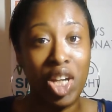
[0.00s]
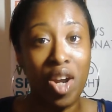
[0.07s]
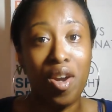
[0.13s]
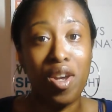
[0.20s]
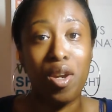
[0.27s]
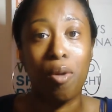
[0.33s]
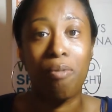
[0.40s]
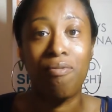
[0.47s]

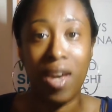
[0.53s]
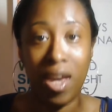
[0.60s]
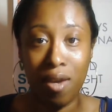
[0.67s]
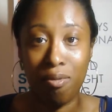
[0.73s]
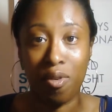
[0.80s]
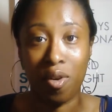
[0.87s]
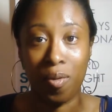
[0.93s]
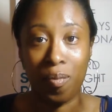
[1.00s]
your
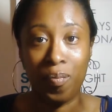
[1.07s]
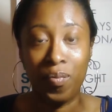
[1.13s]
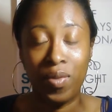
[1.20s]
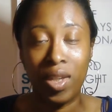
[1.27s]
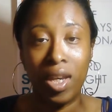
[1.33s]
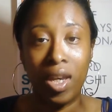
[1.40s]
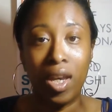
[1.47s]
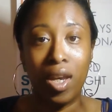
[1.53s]
favor.
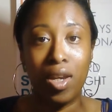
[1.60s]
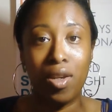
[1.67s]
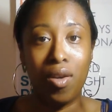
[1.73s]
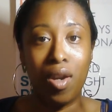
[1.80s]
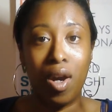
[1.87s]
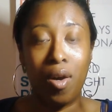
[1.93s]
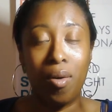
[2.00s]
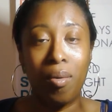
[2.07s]
You
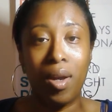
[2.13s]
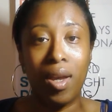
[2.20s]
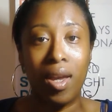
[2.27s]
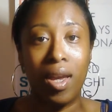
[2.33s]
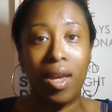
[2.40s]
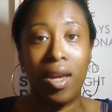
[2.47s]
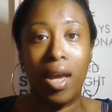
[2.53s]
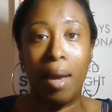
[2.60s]
know,
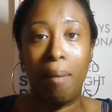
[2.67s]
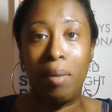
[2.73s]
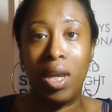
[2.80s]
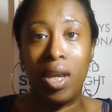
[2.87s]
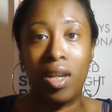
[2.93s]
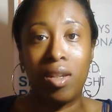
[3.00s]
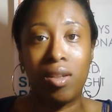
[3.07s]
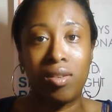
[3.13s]
I
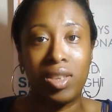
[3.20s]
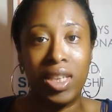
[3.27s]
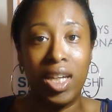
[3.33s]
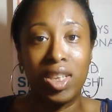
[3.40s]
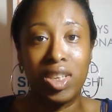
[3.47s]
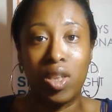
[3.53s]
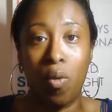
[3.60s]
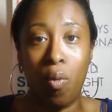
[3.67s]
mean,
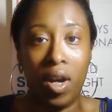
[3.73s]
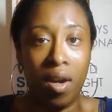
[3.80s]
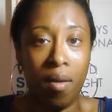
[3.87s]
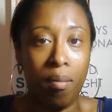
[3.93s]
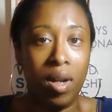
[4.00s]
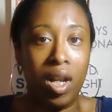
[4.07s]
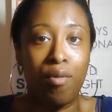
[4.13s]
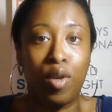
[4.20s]
seeing someone
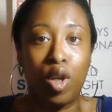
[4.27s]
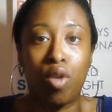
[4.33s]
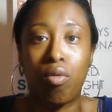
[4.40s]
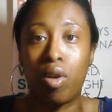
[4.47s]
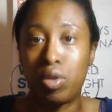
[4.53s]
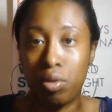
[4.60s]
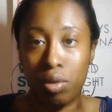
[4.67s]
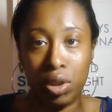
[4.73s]
coming out of a
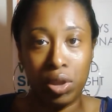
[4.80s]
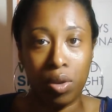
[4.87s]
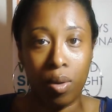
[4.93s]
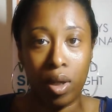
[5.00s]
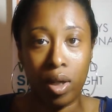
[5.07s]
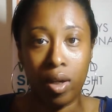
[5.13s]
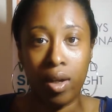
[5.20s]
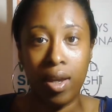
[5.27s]
grocery
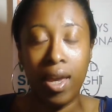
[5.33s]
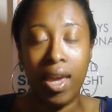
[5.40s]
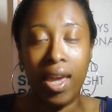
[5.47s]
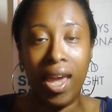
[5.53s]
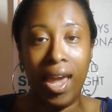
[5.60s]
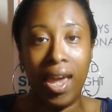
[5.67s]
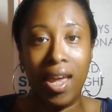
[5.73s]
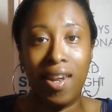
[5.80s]
store
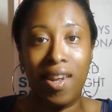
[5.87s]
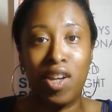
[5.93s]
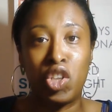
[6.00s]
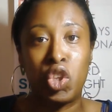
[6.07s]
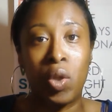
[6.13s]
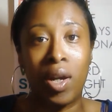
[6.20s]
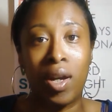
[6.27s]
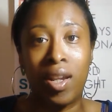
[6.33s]
and they're
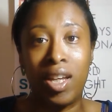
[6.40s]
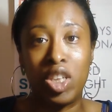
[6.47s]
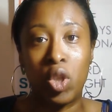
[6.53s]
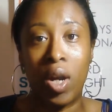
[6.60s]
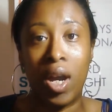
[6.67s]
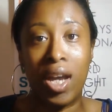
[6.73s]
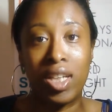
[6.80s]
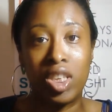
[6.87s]
struggling
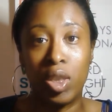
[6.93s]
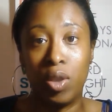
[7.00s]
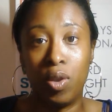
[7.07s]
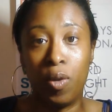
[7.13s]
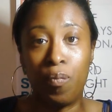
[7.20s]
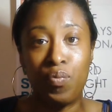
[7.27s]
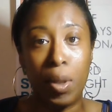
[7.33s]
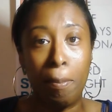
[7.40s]
trying
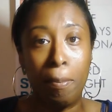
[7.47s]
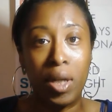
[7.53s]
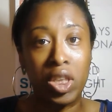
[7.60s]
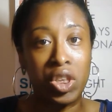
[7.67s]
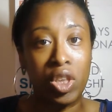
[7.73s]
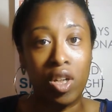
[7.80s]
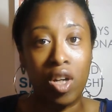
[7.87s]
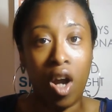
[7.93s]
to
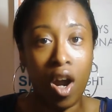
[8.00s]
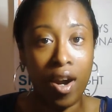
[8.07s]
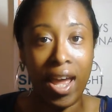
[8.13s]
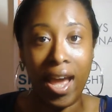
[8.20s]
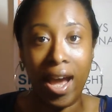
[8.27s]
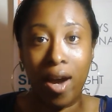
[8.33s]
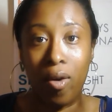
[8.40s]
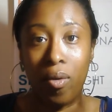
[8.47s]
push the cart
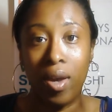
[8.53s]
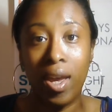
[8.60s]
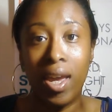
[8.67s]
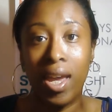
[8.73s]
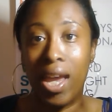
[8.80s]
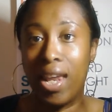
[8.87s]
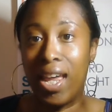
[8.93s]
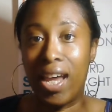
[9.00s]
out
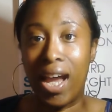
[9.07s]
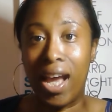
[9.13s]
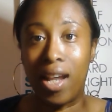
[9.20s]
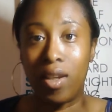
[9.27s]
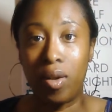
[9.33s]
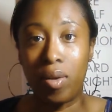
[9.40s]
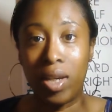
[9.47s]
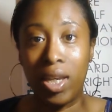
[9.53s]
and they got
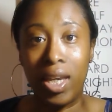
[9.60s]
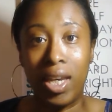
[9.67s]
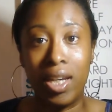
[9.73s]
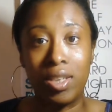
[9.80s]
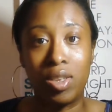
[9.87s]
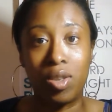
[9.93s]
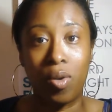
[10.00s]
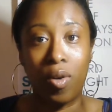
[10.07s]
little
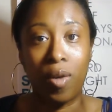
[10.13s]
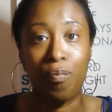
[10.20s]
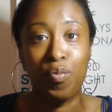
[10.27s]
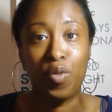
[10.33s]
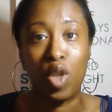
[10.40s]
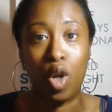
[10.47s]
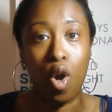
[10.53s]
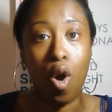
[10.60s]
kids or
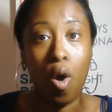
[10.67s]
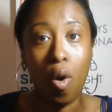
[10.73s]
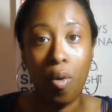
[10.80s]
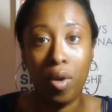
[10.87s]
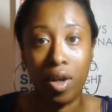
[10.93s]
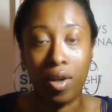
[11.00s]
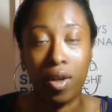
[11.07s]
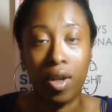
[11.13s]
they're
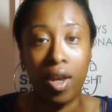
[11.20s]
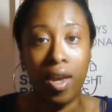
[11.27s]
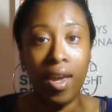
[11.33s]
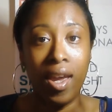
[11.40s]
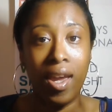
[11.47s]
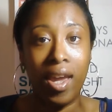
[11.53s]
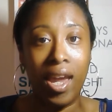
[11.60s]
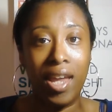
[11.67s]
older
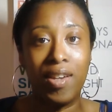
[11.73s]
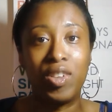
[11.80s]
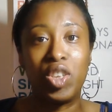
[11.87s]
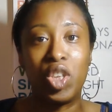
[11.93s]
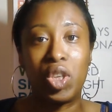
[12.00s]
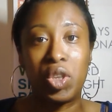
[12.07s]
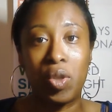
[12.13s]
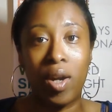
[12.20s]
and they're
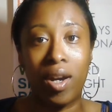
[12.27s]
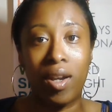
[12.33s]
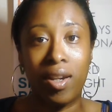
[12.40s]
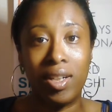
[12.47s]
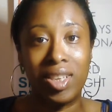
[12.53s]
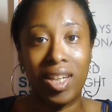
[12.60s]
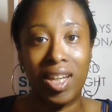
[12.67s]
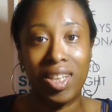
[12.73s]
just
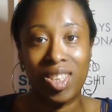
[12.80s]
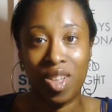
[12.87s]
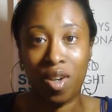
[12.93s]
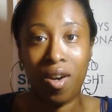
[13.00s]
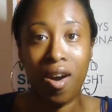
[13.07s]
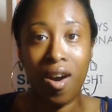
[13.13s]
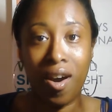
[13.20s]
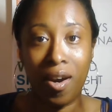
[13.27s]
struggling to get to the
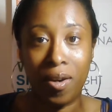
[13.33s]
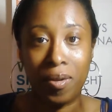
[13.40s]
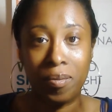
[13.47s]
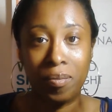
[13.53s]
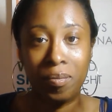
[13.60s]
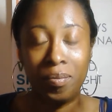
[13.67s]
car.